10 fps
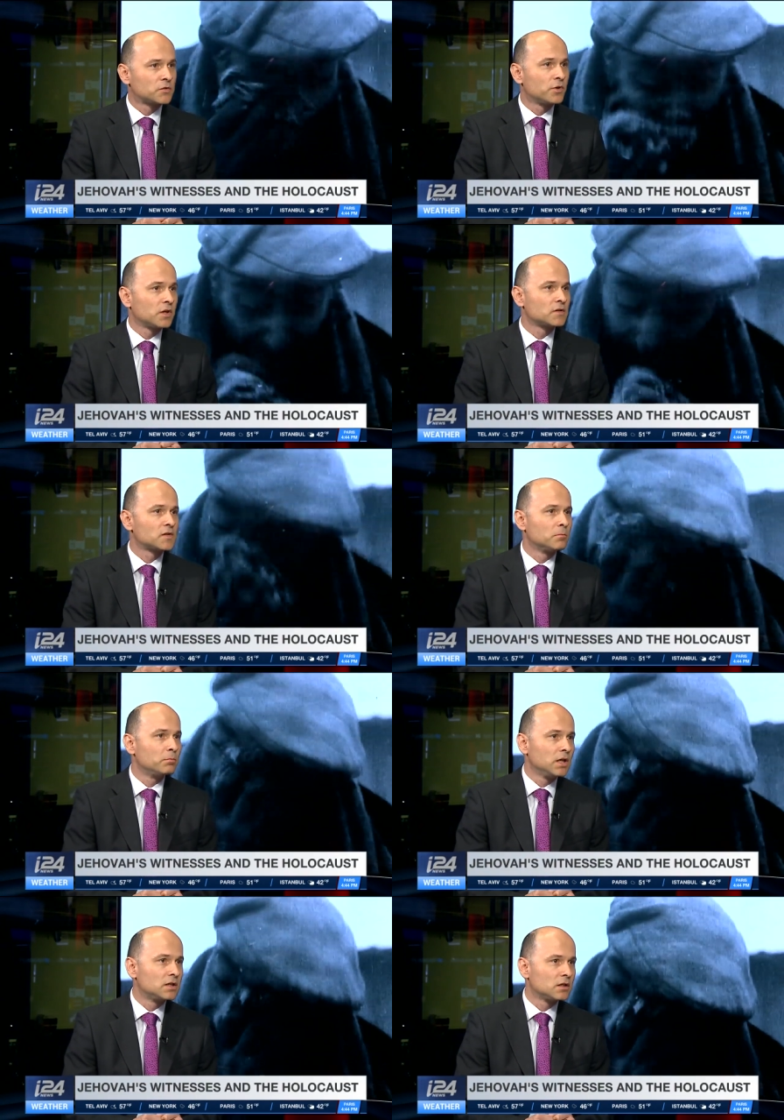experiencing
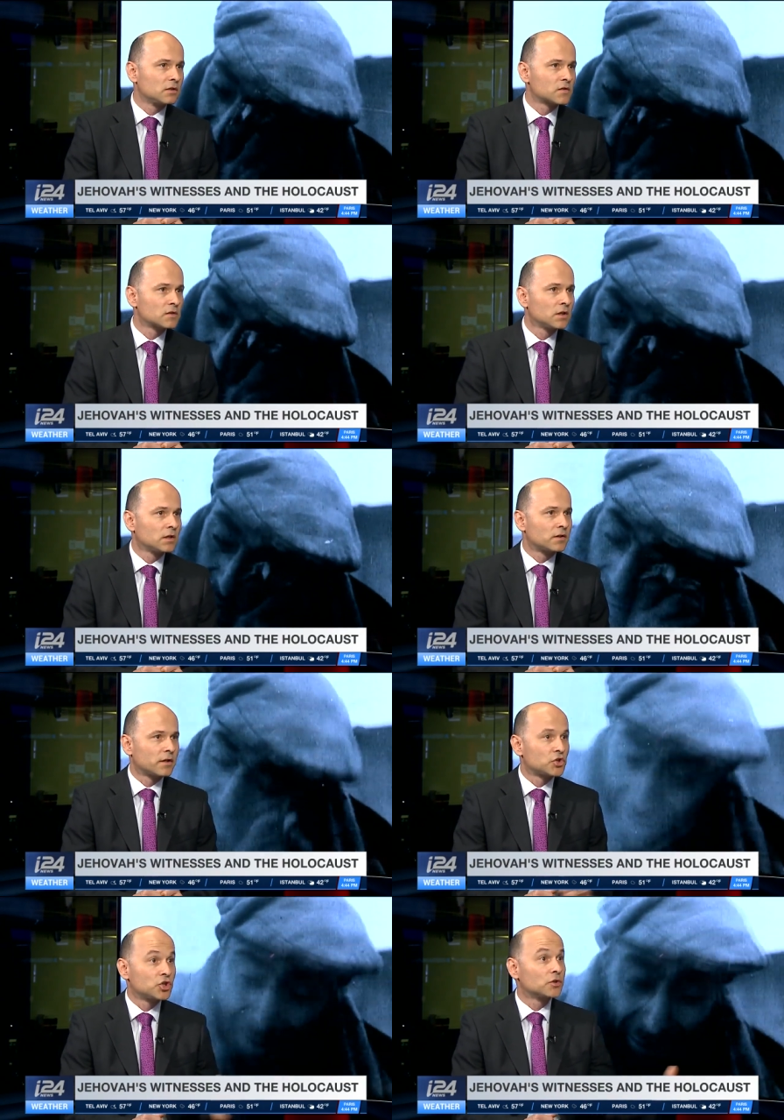beatings.
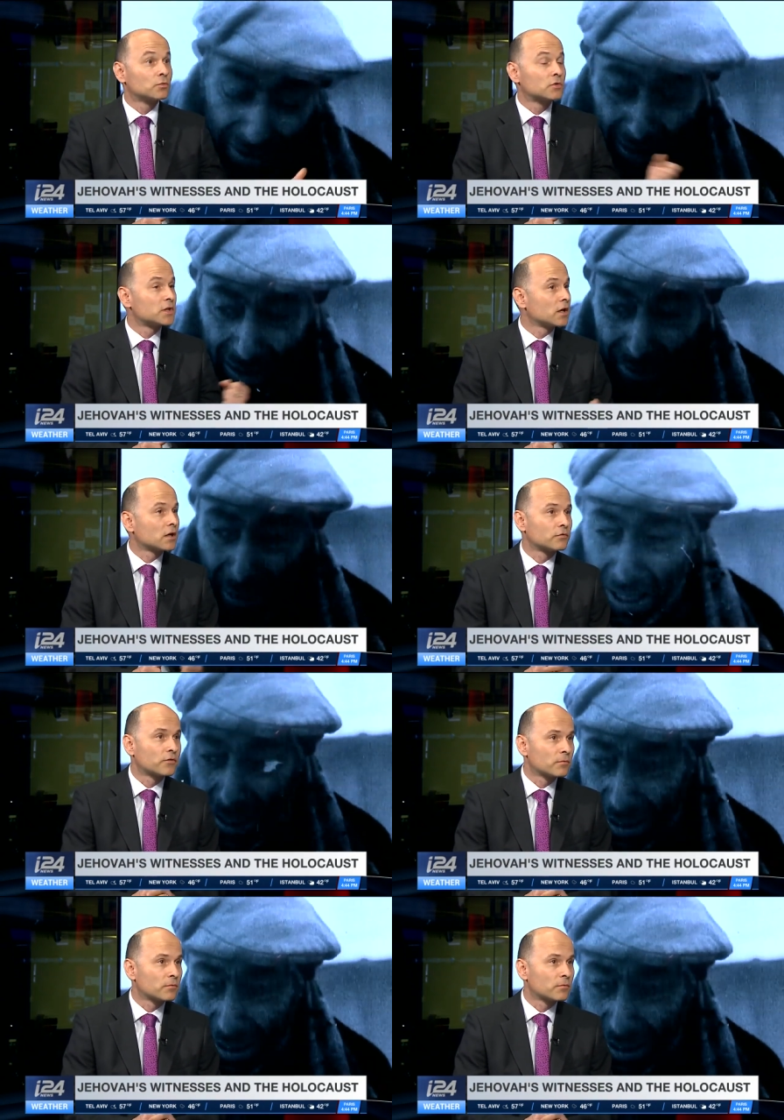Their children were taken